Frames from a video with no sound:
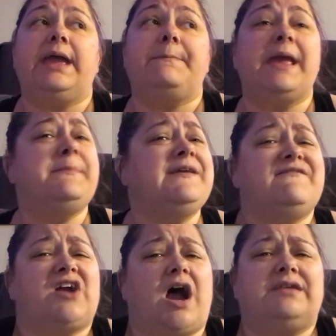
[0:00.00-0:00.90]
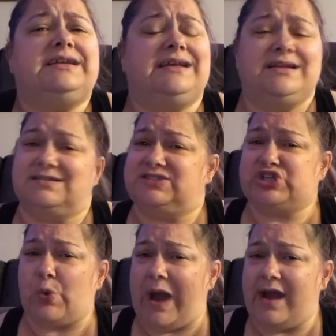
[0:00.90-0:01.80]
maybe even gotten it in a
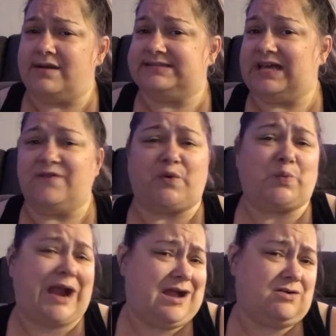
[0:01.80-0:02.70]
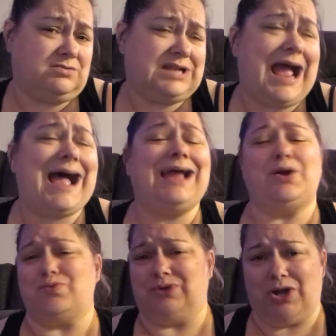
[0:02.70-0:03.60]
square instead of a round, I
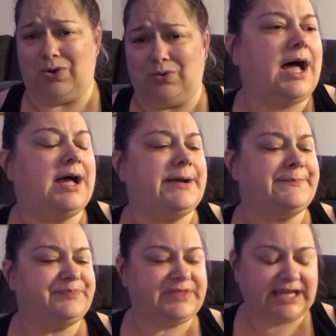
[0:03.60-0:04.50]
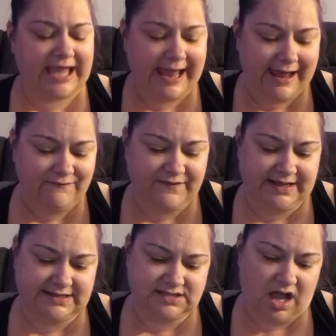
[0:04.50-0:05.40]
don't know. The
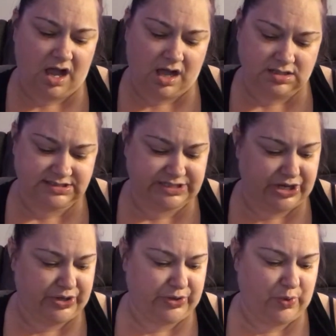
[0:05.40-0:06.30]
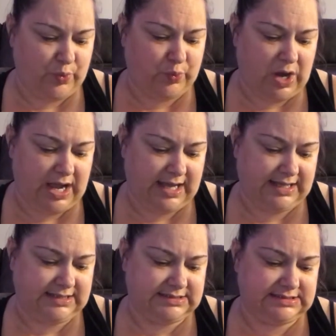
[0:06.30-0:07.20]
canvas also
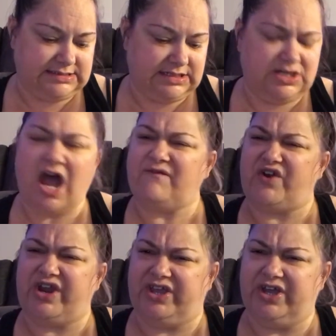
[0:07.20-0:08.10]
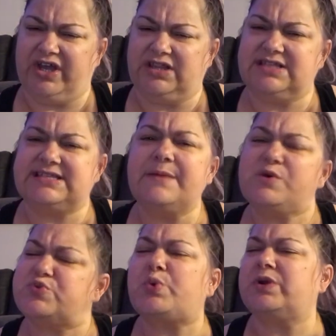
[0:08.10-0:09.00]
was not very good. The
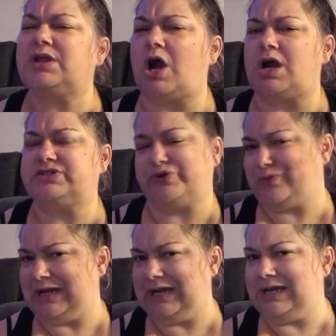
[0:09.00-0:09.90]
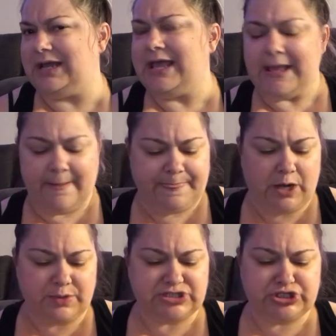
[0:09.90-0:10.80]
symbols were really hard to read.
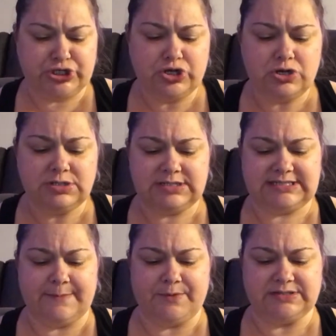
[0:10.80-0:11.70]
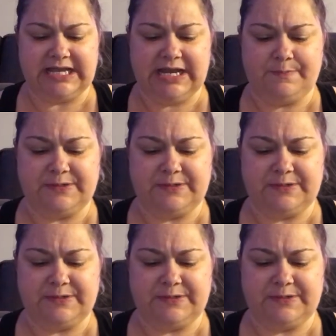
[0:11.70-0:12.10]
There was two symbols in